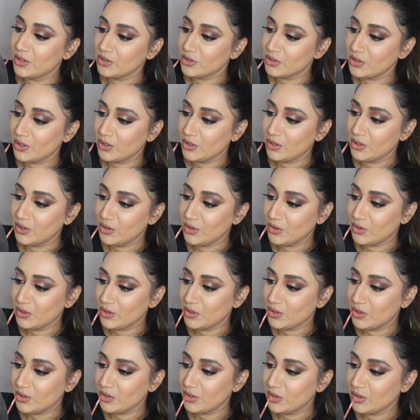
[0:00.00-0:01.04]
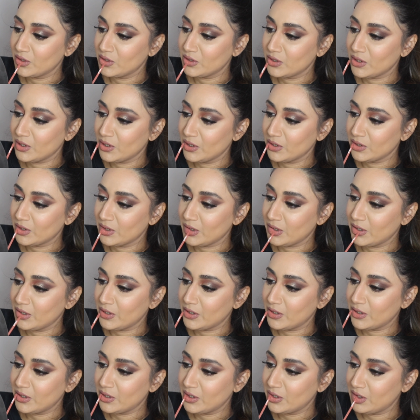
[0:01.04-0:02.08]
So we gotta take that
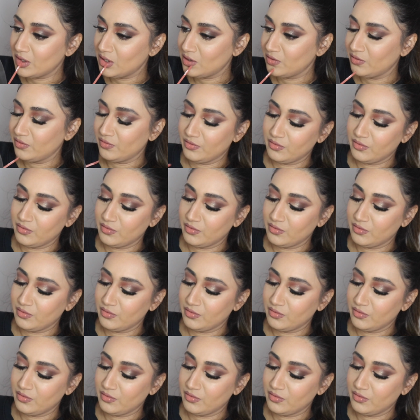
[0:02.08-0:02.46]
off.